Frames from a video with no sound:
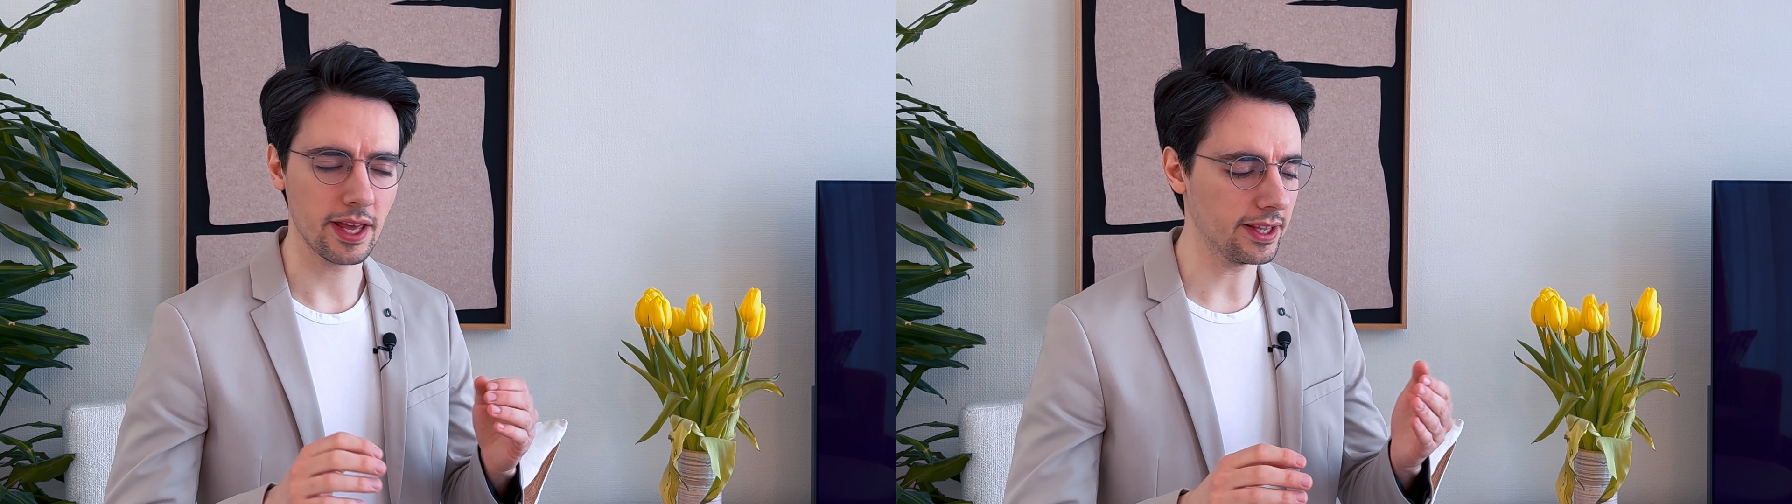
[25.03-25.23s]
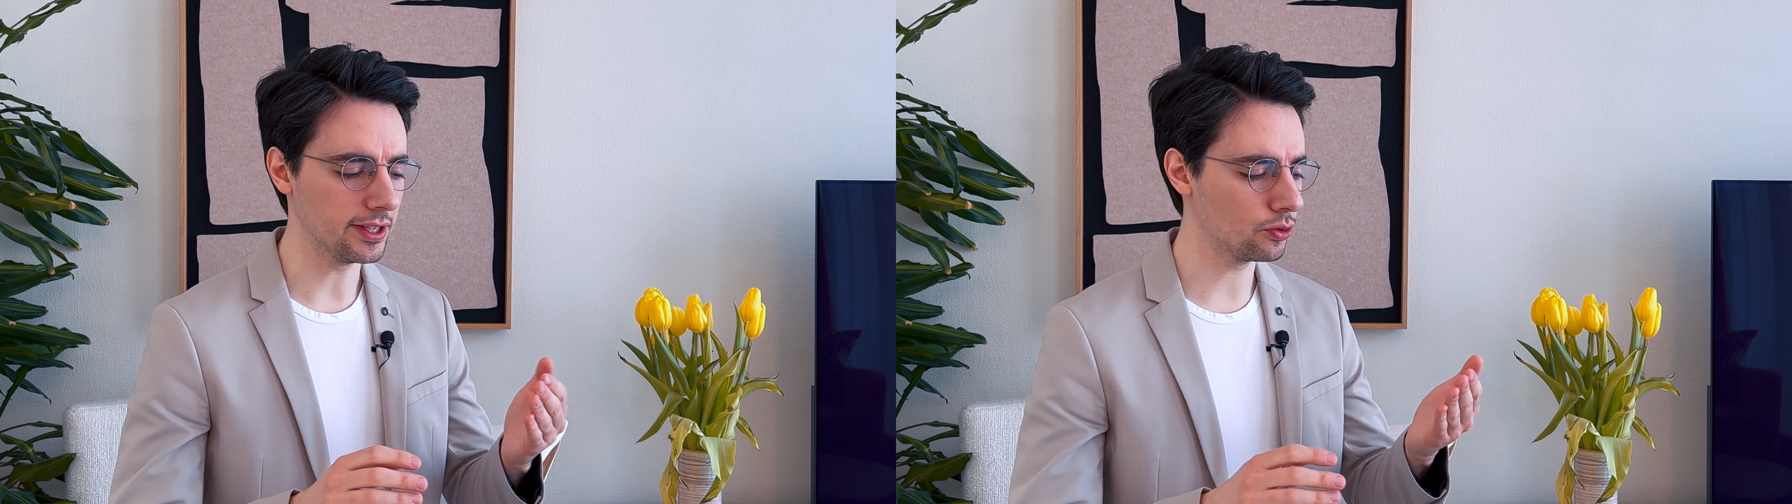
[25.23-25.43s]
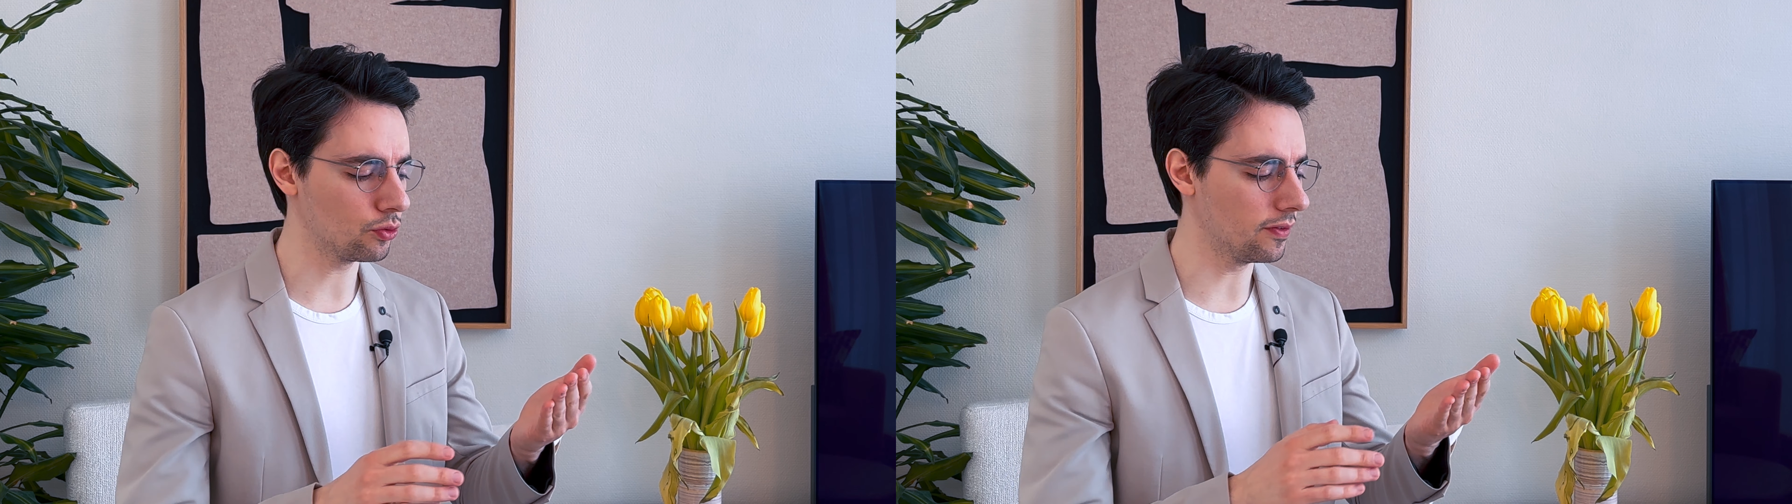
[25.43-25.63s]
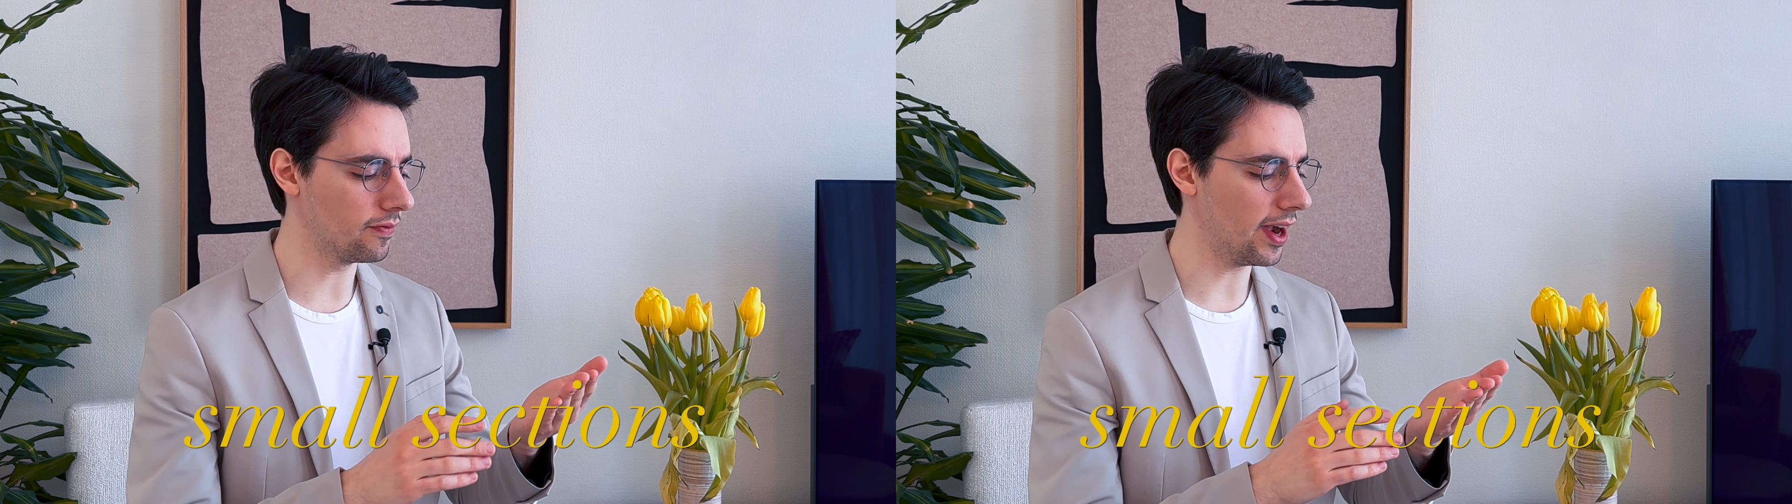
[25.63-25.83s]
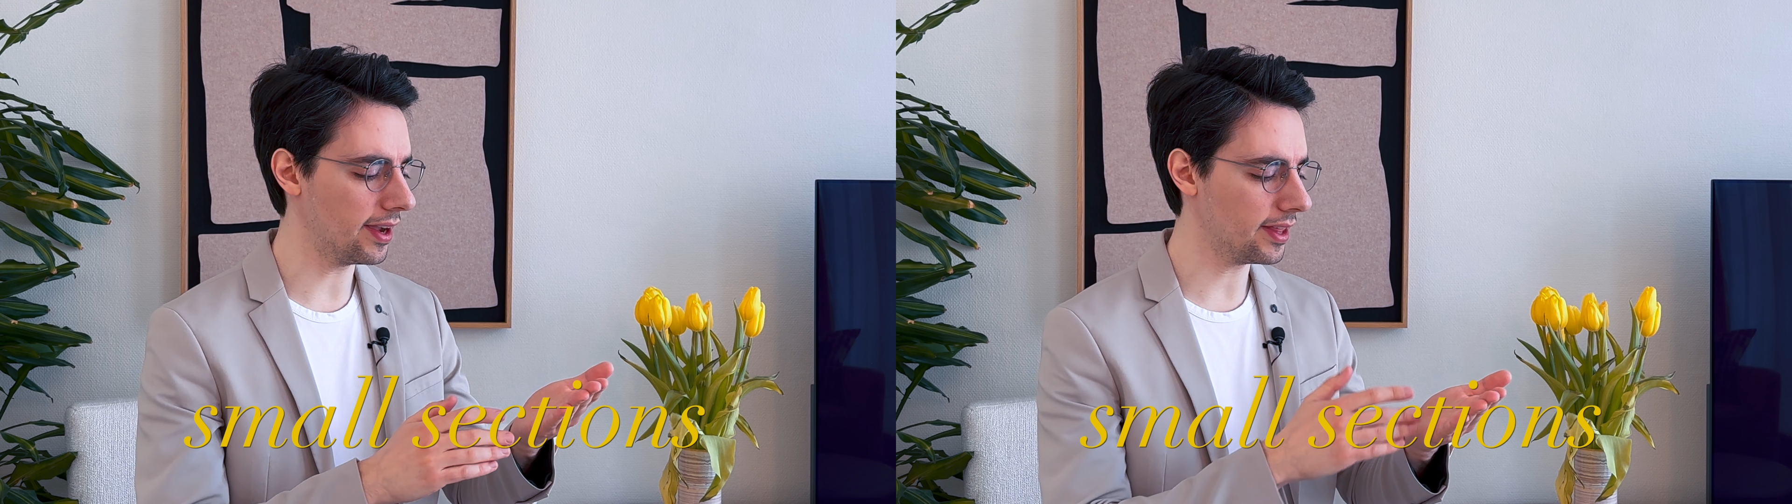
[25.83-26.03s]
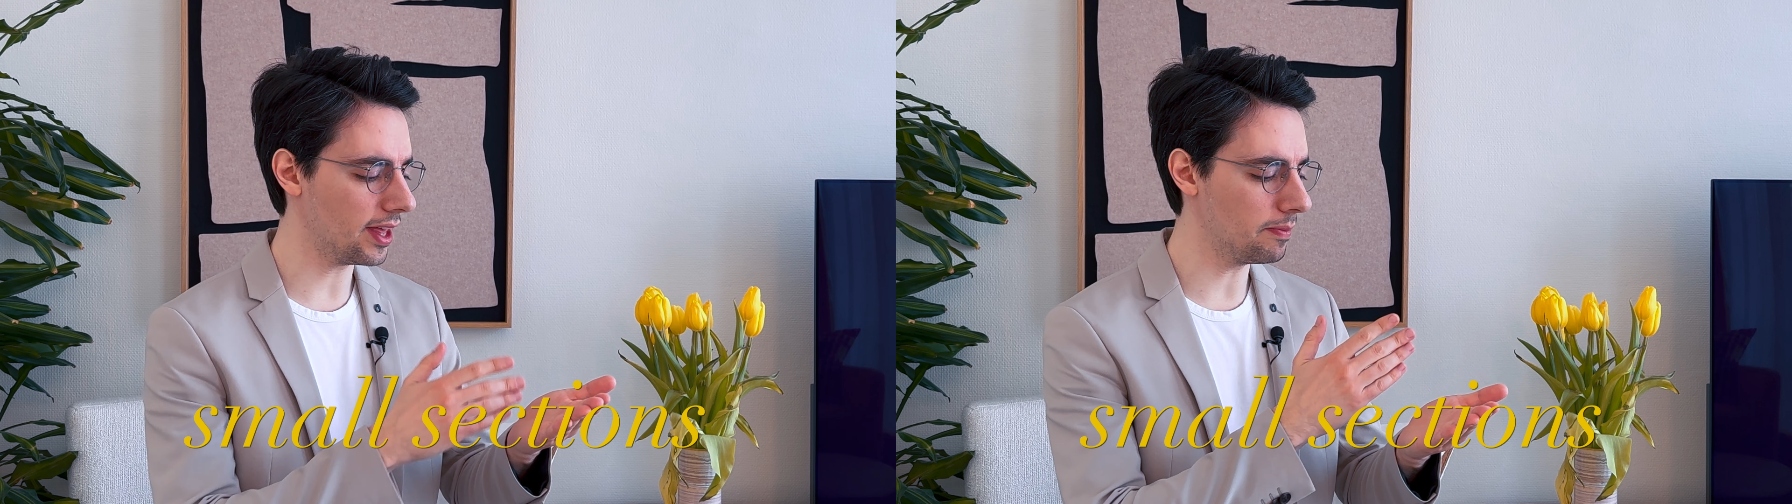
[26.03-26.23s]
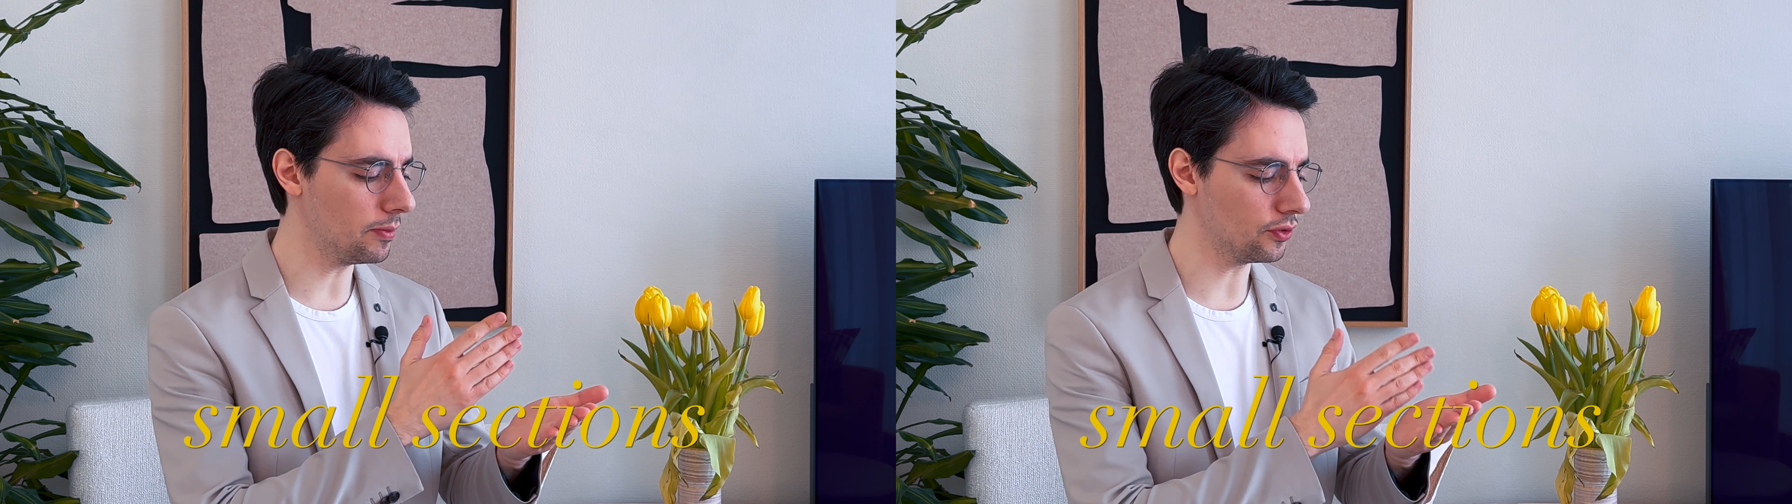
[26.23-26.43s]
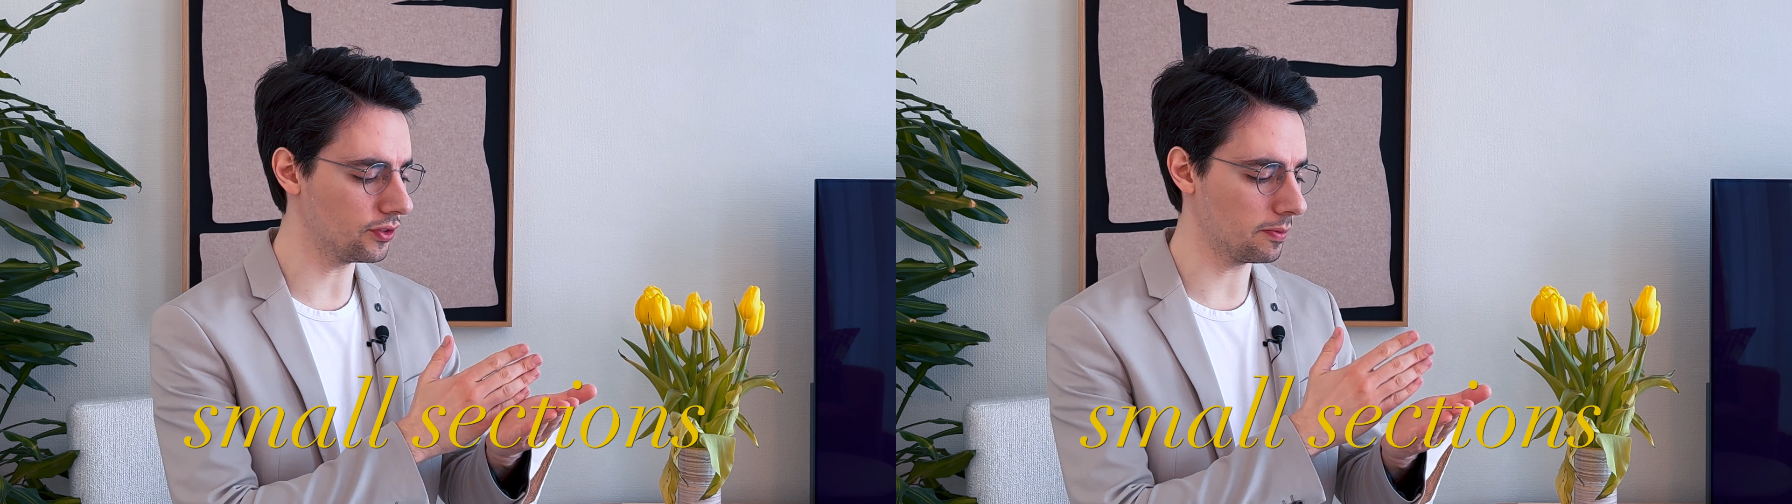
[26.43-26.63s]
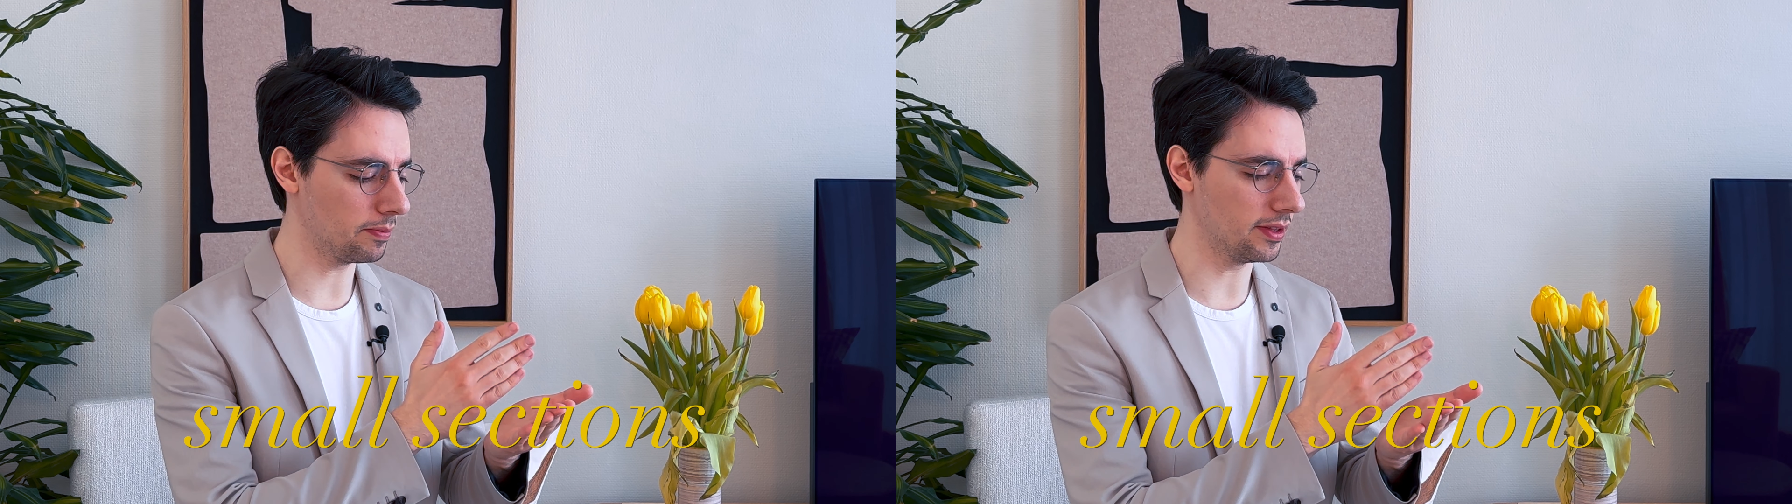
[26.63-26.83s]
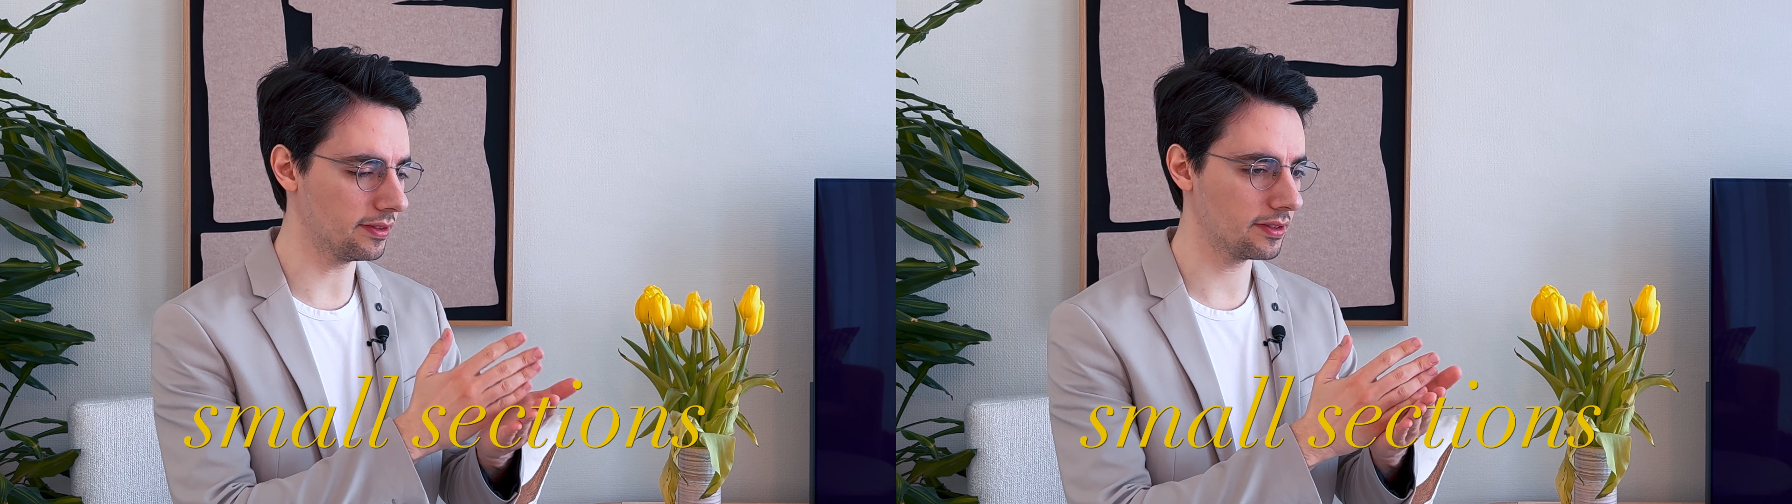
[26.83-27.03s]
is to divide a music
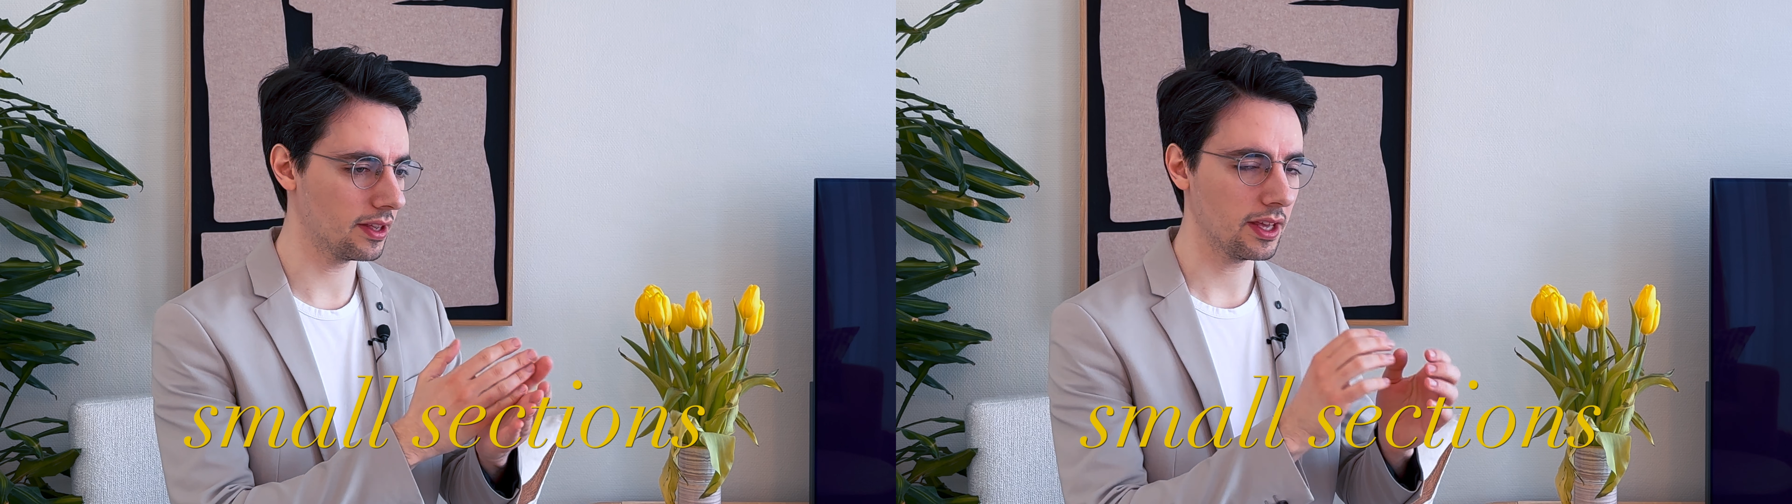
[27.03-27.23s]
piece